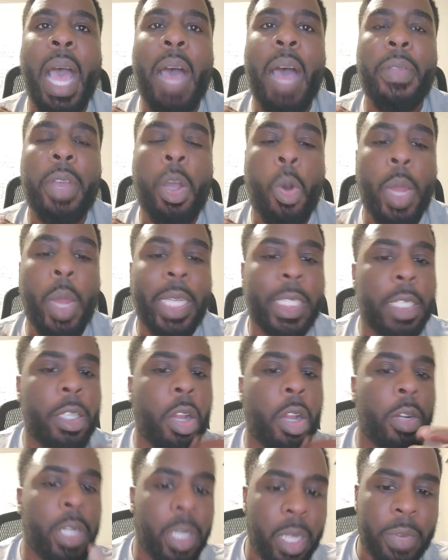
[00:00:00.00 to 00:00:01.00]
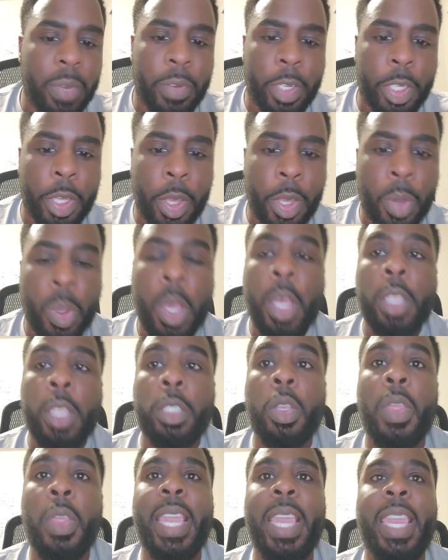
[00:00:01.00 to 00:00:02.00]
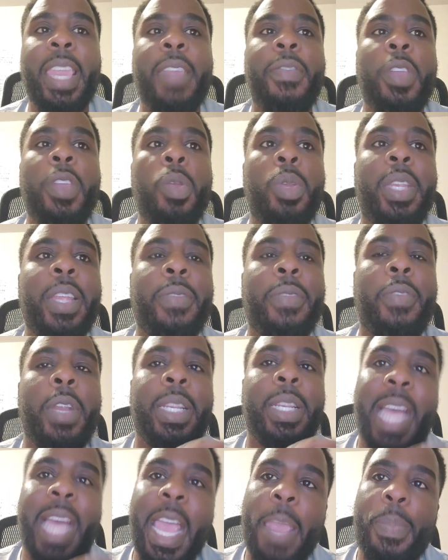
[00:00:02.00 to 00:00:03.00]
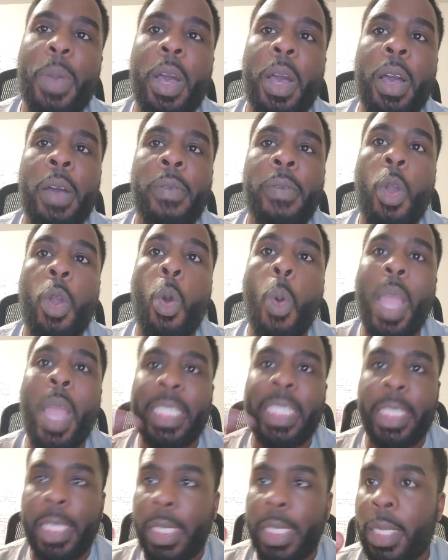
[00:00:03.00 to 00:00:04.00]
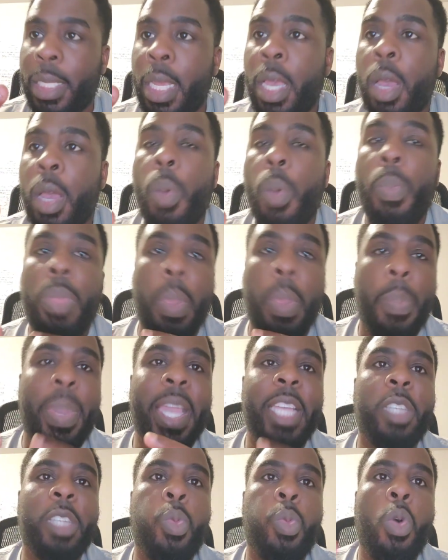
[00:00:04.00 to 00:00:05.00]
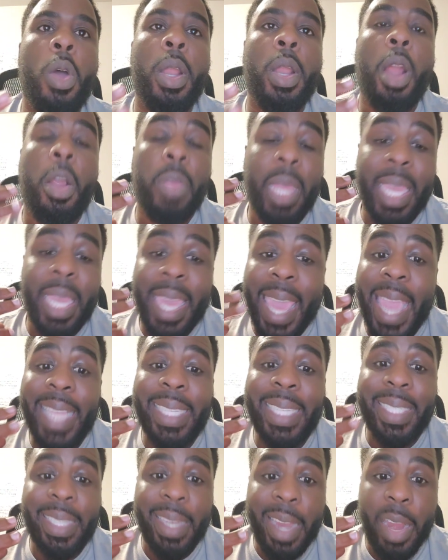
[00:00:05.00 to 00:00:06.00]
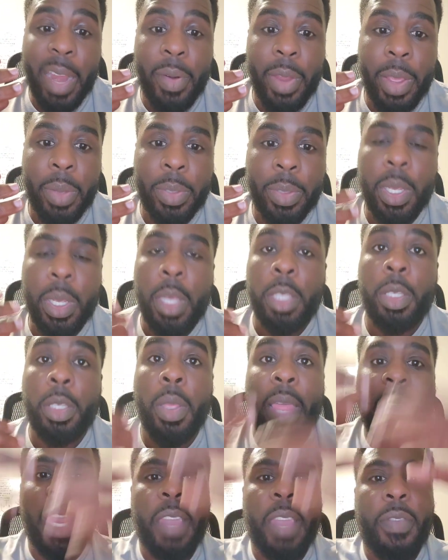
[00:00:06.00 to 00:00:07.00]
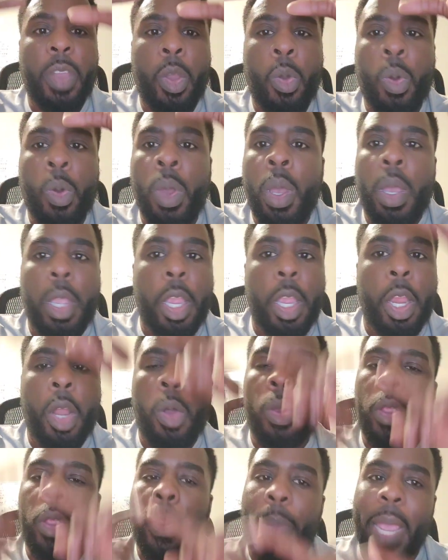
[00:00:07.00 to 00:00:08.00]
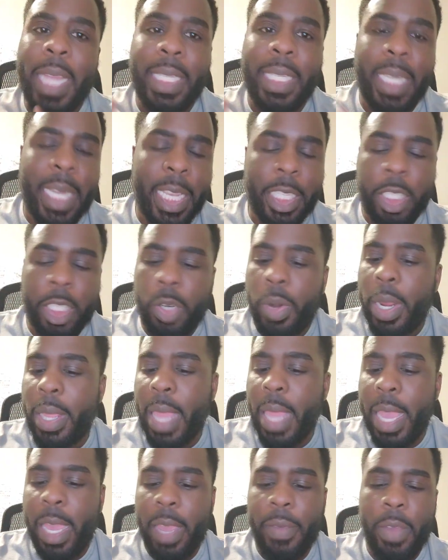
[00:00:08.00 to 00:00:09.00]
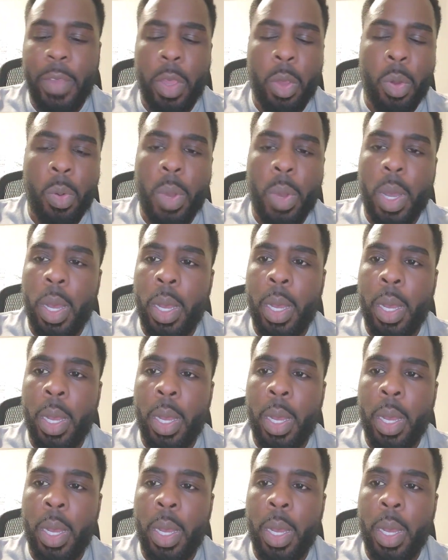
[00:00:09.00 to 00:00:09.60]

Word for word: how the questions are delivered to you. So they give you different type of questions. The biggest one are the case scenarios. So they give you, you know, your patient history. They give you, you